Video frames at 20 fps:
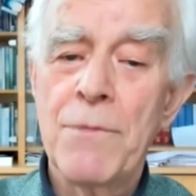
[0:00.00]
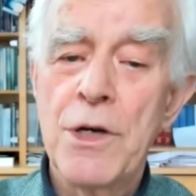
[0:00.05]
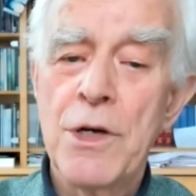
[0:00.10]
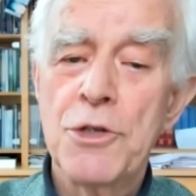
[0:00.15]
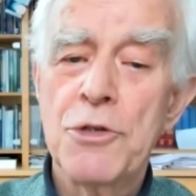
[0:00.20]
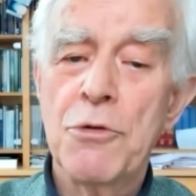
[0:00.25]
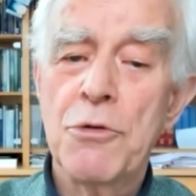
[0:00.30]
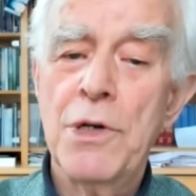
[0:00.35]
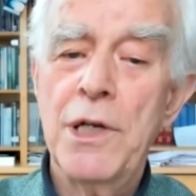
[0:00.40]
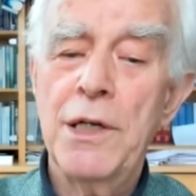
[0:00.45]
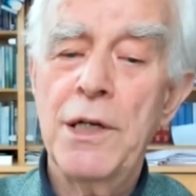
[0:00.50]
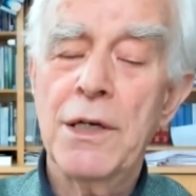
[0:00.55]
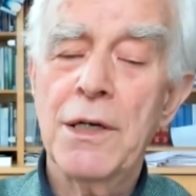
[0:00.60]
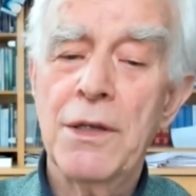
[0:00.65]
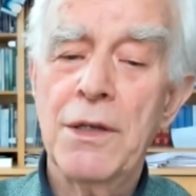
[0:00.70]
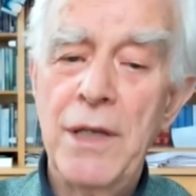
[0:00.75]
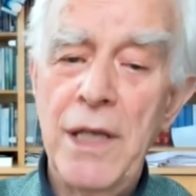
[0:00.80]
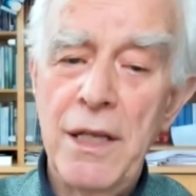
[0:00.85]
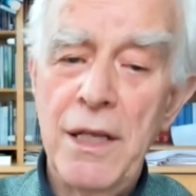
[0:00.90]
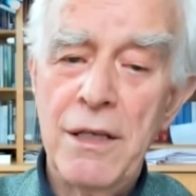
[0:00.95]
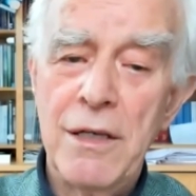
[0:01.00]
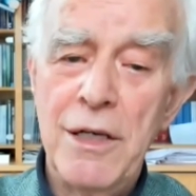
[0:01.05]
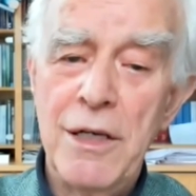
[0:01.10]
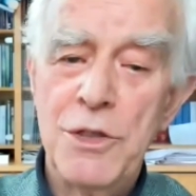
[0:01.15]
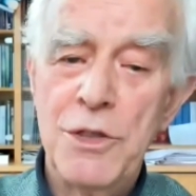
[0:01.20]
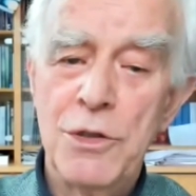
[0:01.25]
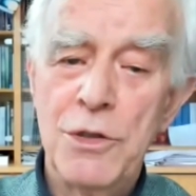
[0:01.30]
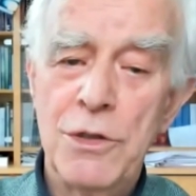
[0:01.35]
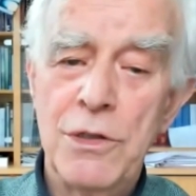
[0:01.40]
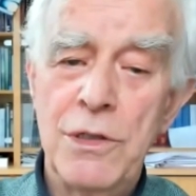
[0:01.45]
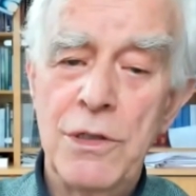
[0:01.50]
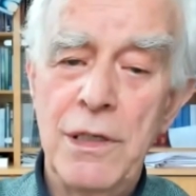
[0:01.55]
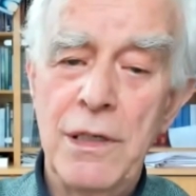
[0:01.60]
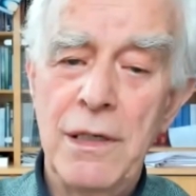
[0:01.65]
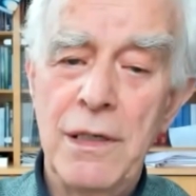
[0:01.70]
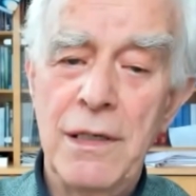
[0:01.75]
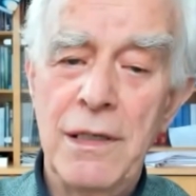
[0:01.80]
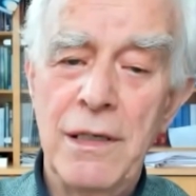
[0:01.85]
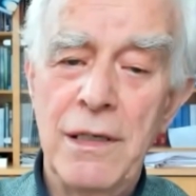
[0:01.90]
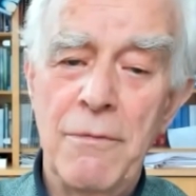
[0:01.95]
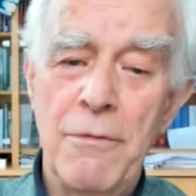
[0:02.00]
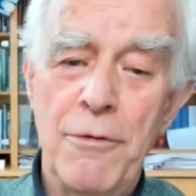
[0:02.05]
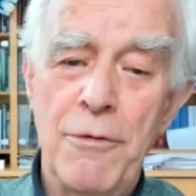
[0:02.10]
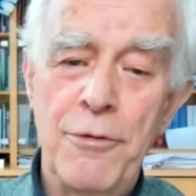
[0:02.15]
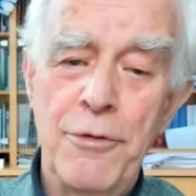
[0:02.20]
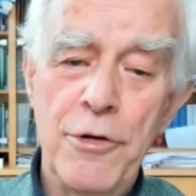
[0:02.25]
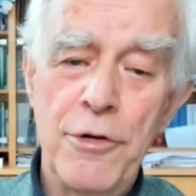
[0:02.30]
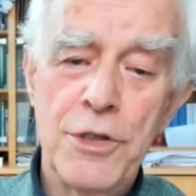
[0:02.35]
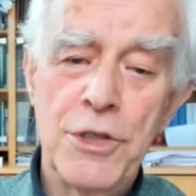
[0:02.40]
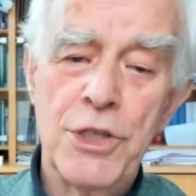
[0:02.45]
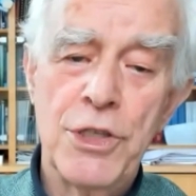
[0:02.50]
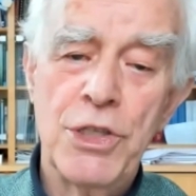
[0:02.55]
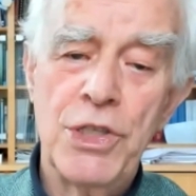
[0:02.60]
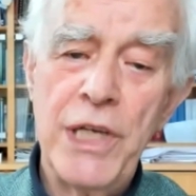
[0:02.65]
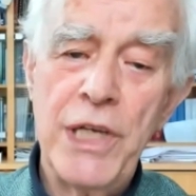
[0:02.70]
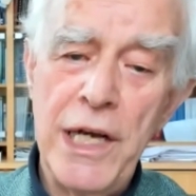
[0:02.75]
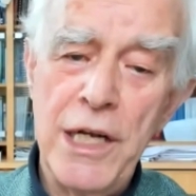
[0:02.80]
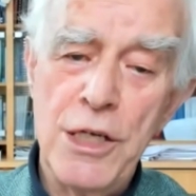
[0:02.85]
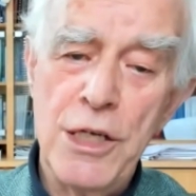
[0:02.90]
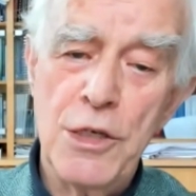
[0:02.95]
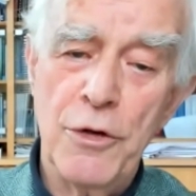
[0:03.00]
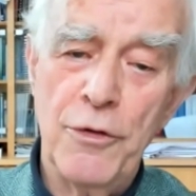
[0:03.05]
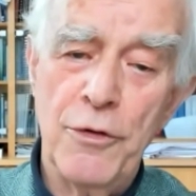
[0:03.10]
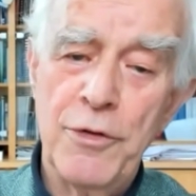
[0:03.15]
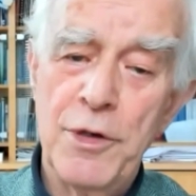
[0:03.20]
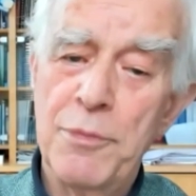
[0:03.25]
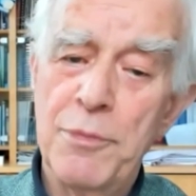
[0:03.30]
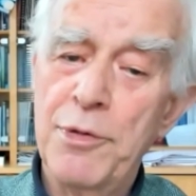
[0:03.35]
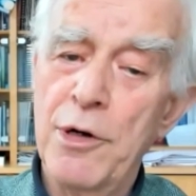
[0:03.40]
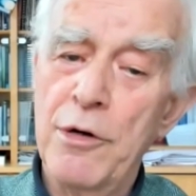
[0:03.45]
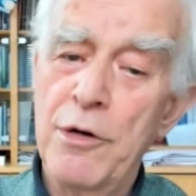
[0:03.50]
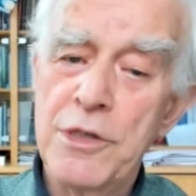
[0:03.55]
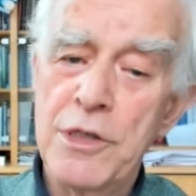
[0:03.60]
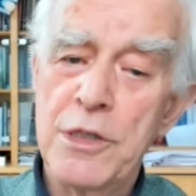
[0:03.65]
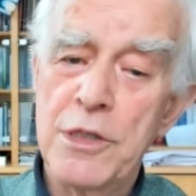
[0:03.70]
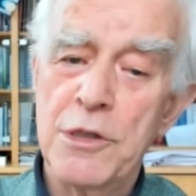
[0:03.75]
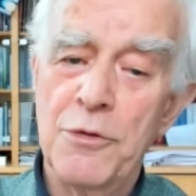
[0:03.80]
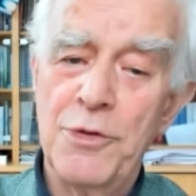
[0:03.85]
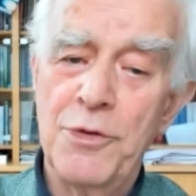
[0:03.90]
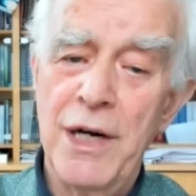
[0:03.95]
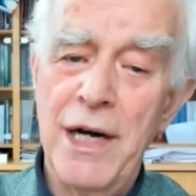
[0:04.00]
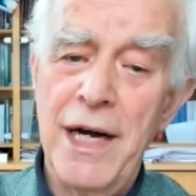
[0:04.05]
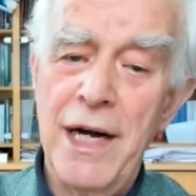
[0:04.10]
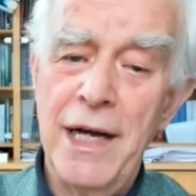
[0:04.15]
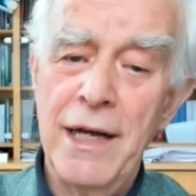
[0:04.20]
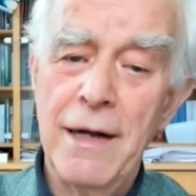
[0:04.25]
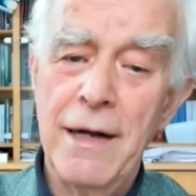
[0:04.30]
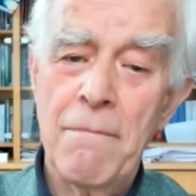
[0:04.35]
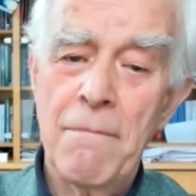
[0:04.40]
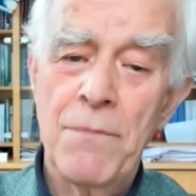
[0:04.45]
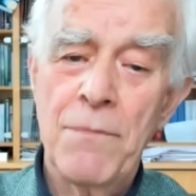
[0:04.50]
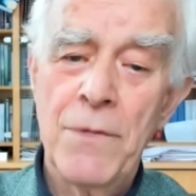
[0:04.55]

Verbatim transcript: So clinical death is the, the first stage of the process of dying.